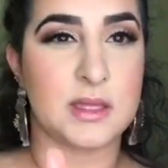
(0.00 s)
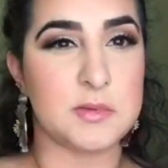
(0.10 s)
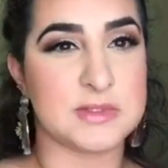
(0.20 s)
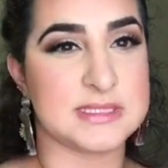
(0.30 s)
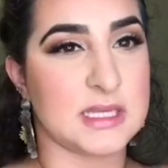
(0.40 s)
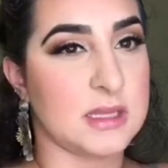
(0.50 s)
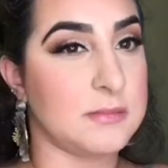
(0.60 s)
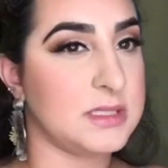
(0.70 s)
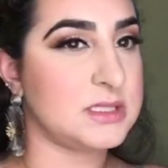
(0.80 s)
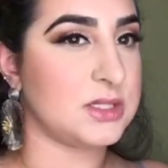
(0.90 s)
Give me 1 second.
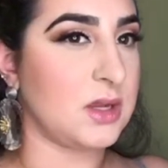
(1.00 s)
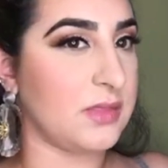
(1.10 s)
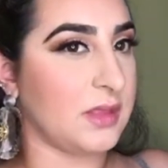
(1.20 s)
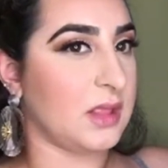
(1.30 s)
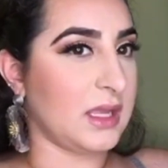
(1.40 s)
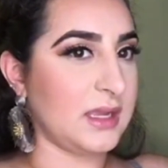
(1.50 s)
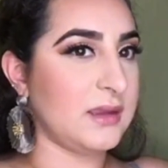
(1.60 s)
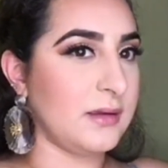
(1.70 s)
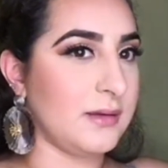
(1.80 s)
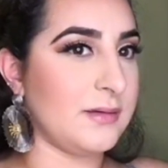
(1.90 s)
Let me turn on the
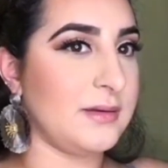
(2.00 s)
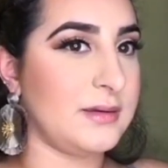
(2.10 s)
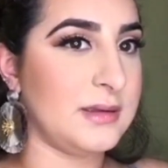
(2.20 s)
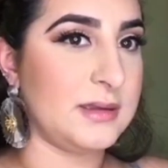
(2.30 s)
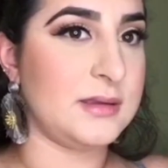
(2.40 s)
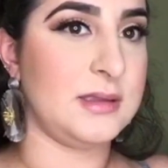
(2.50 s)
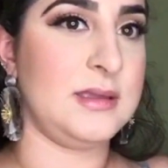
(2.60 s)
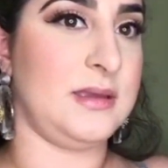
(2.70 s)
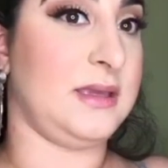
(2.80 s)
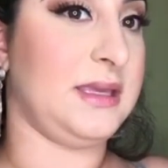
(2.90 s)
light
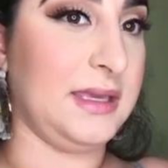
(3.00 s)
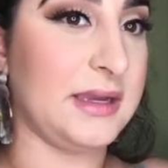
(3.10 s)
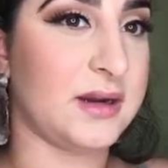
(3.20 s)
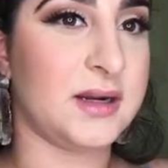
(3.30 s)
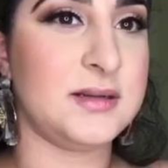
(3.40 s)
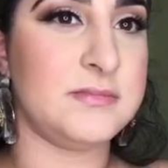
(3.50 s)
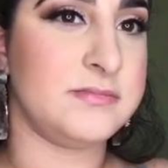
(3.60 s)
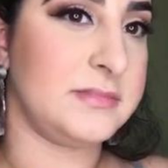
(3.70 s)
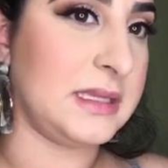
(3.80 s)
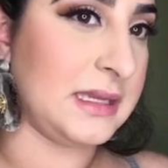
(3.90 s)
here
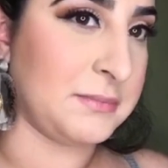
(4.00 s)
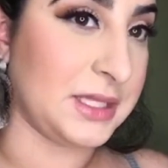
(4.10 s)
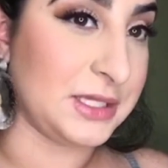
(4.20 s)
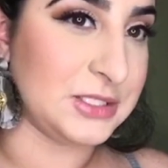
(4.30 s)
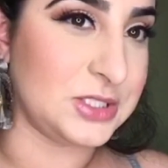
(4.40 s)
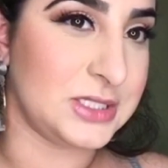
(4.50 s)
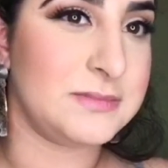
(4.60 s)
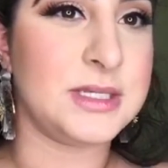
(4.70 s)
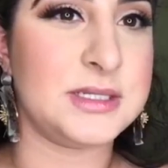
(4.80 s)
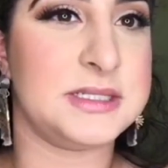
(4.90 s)
in my
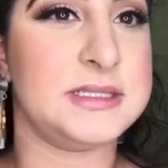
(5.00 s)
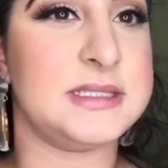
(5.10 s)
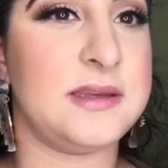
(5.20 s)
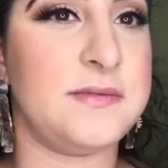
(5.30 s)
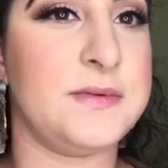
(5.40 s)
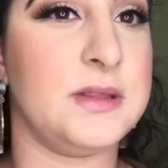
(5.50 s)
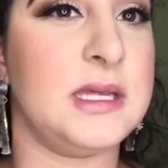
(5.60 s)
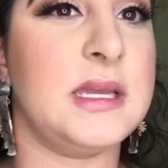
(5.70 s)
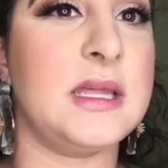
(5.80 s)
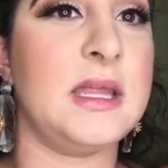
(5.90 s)
kitchen because I feel
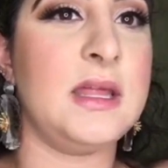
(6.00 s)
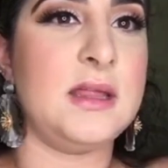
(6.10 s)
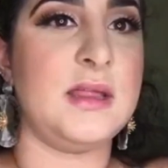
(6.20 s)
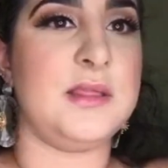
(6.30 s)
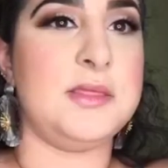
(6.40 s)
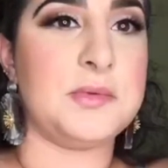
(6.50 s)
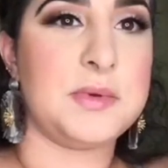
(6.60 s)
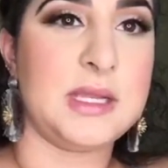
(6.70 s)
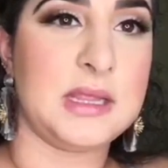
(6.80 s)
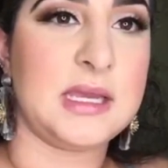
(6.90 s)
like the
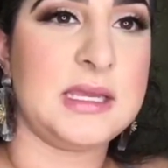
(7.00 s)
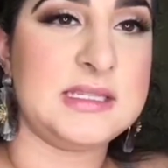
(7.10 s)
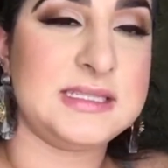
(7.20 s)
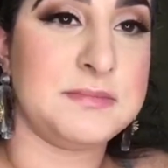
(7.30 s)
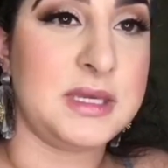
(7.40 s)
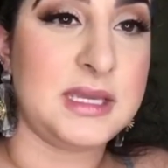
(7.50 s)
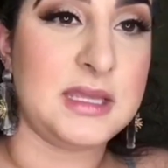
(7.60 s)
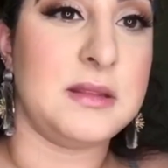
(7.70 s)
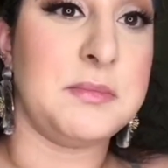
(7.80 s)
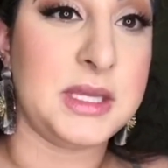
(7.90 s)
ring light is
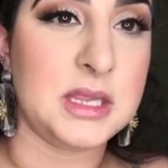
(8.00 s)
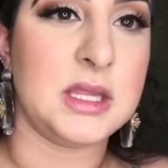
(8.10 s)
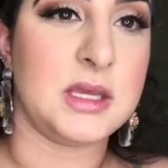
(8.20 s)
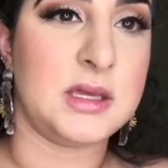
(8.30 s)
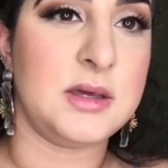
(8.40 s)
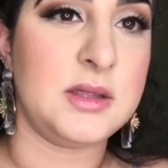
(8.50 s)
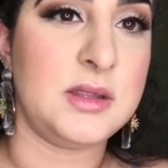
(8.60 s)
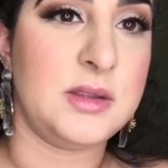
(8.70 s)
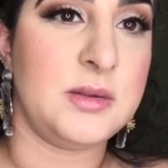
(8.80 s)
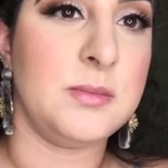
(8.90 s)
making me look
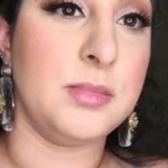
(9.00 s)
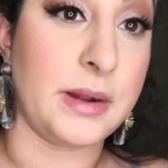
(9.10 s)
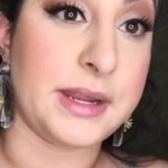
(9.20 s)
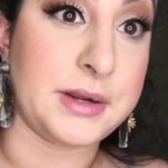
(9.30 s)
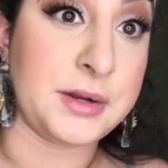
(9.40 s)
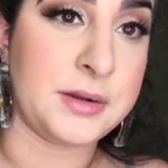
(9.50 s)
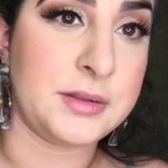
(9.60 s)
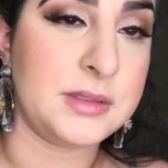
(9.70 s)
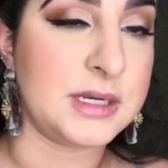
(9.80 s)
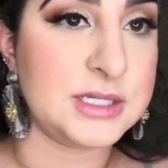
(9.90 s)
brighter
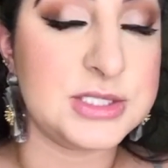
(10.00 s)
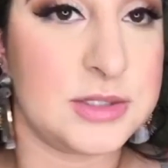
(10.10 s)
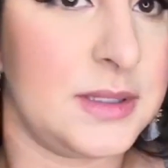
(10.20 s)
than I should